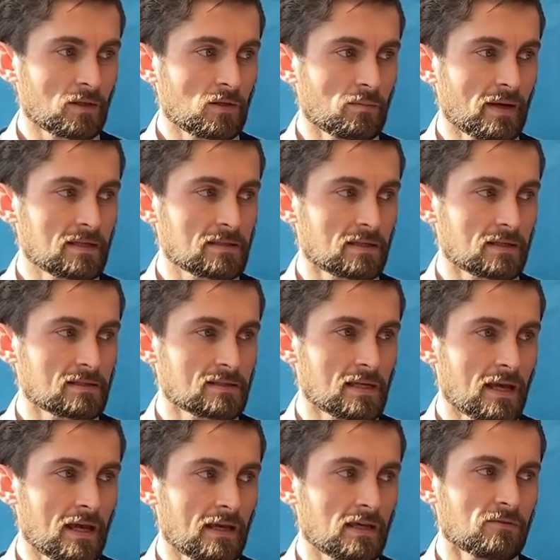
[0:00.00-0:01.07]
basically
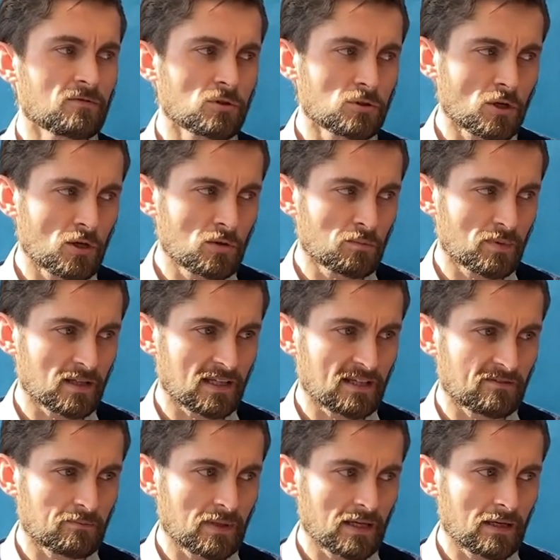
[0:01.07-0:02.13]
say, if you don't
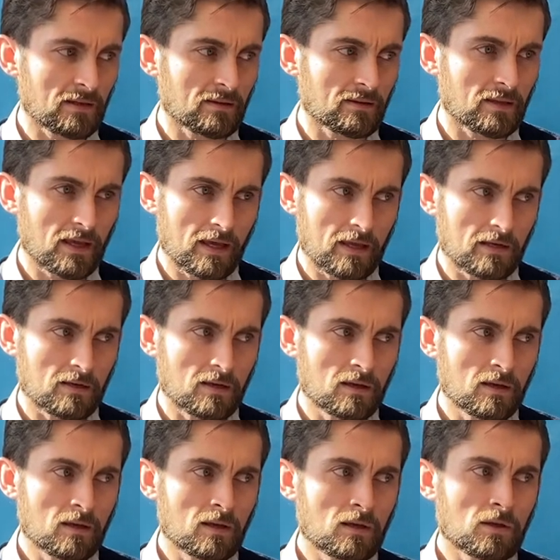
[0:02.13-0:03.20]
believe me, then
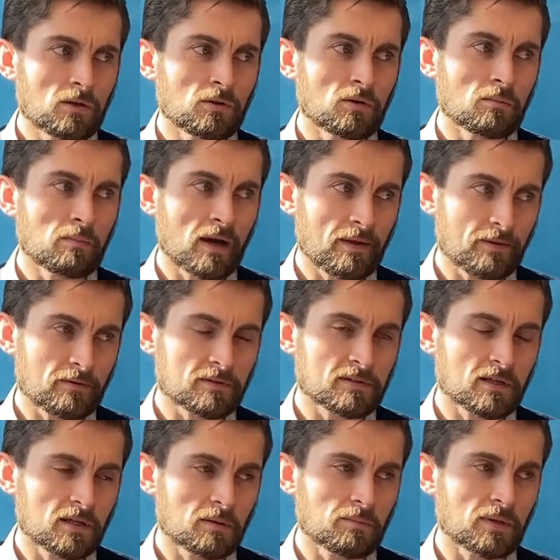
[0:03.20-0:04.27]
your mother's
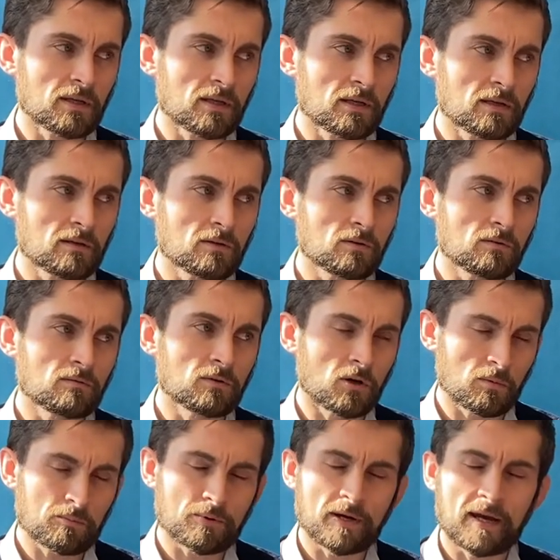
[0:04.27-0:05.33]
gonna be
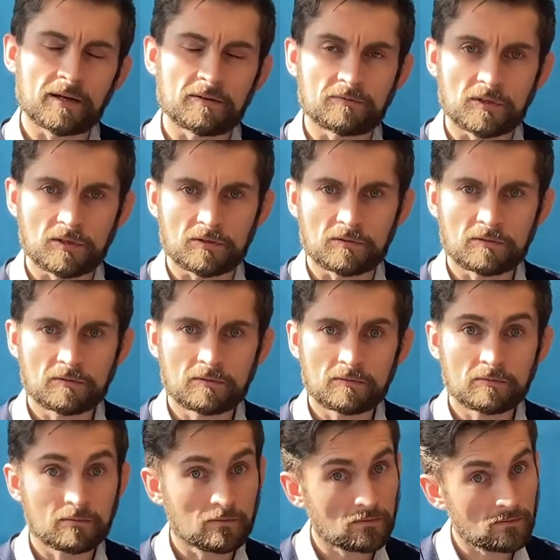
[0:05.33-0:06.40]
not proud of you.
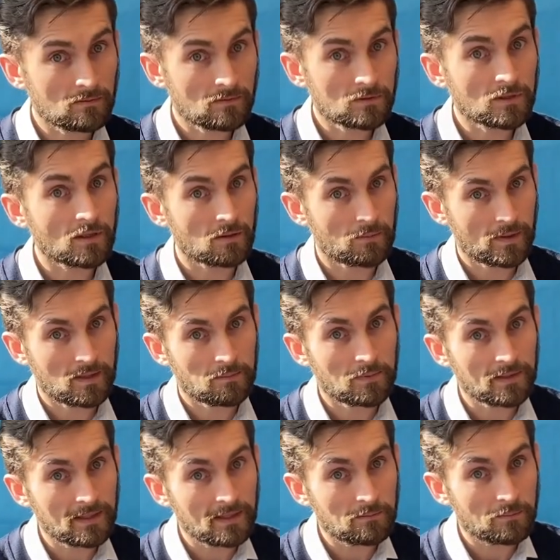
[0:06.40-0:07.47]
So you better
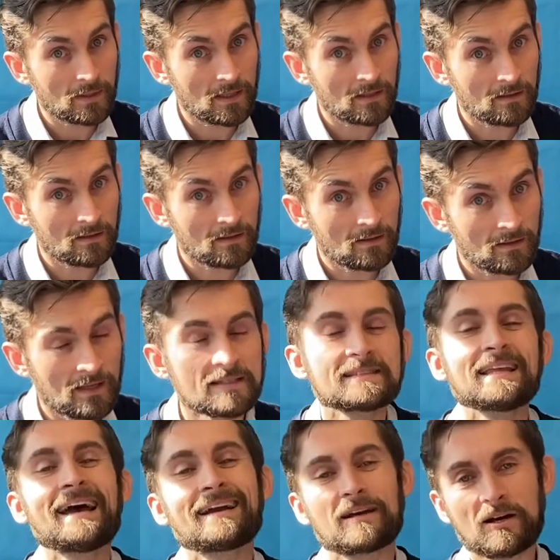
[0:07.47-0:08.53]
believe me. It's
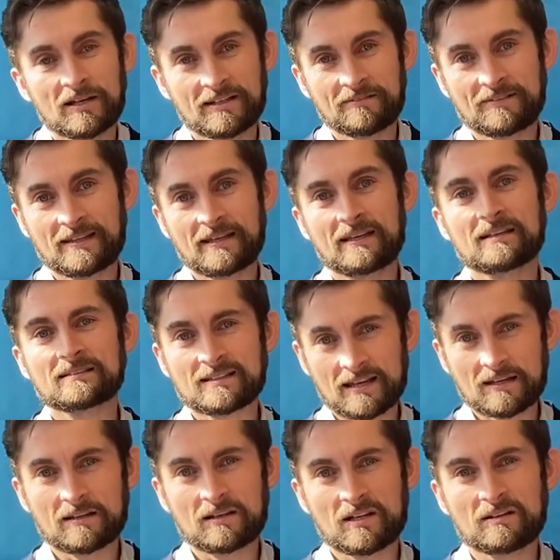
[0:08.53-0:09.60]
that kind of thing. It's
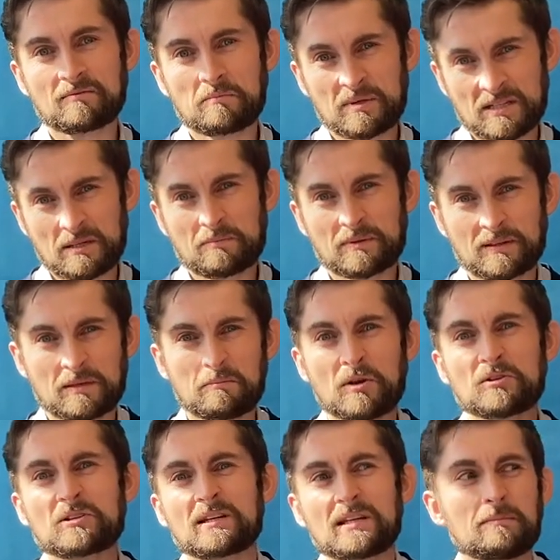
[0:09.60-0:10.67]
that kind of
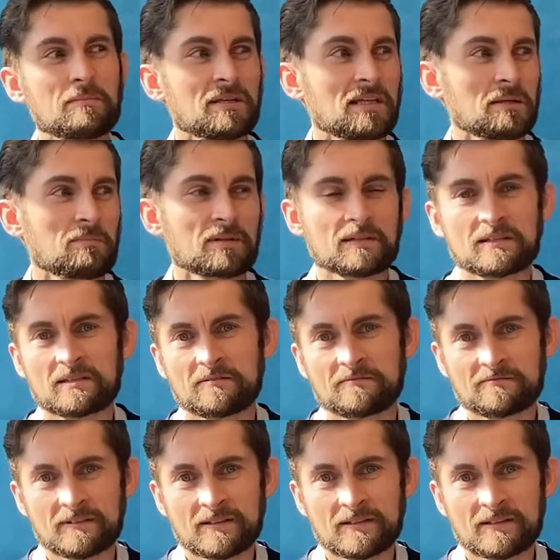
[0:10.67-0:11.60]
emotionally manipulative